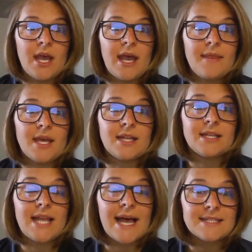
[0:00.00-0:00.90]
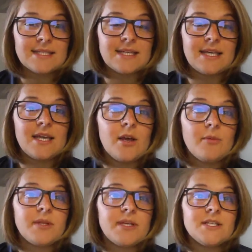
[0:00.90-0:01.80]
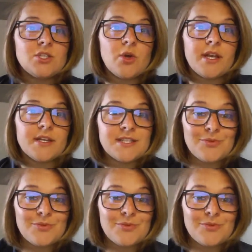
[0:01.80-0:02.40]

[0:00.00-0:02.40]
And then lastly, please join us